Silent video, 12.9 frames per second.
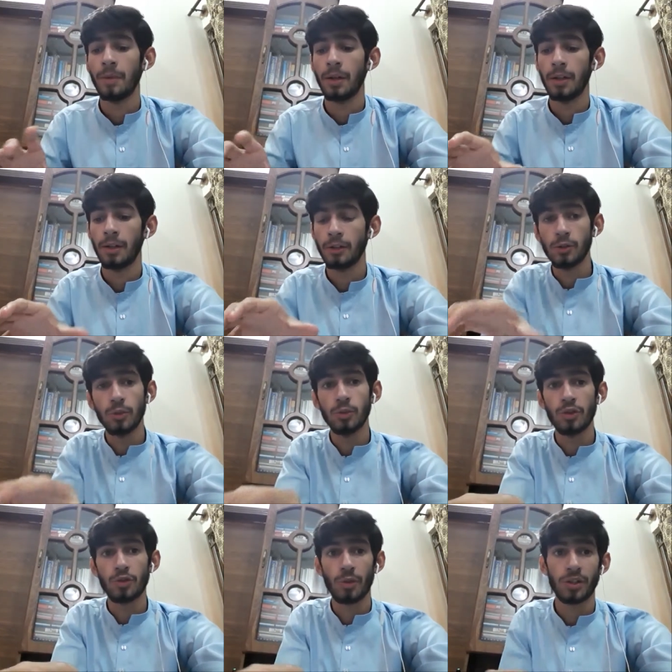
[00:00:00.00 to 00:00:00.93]
uh, to
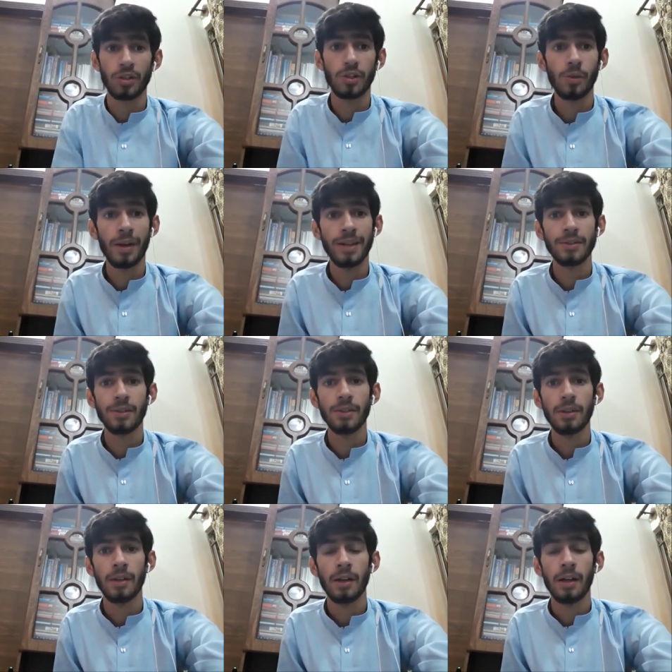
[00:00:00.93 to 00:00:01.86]
structure your
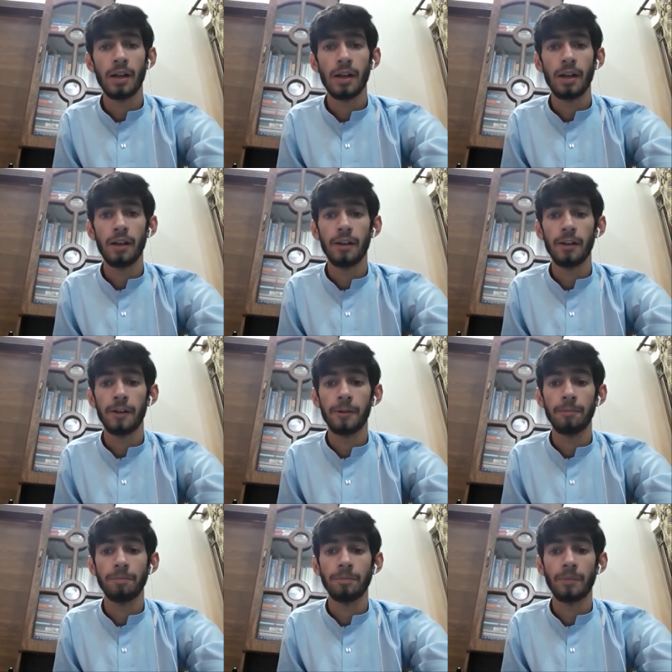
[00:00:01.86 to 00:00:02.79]
answer,
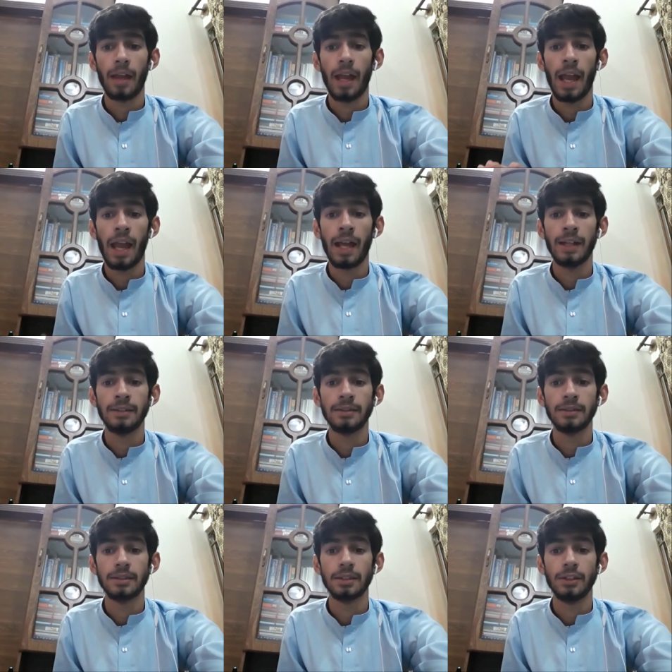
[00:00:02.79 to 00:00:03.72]
um,
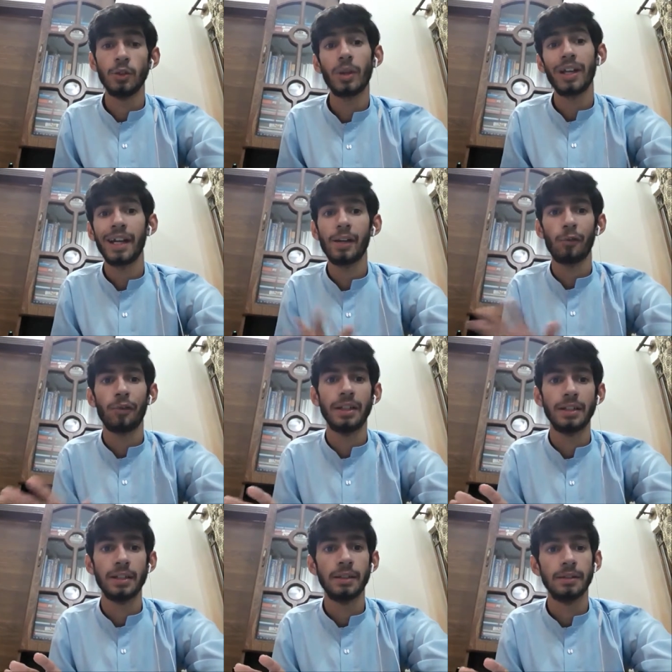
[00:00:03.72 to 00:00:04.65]
and you can get
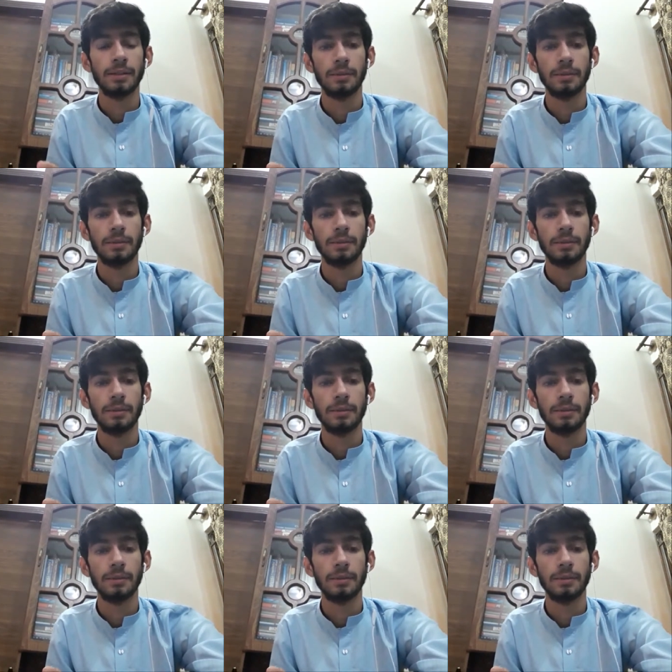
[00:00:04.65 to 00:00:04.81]
offended.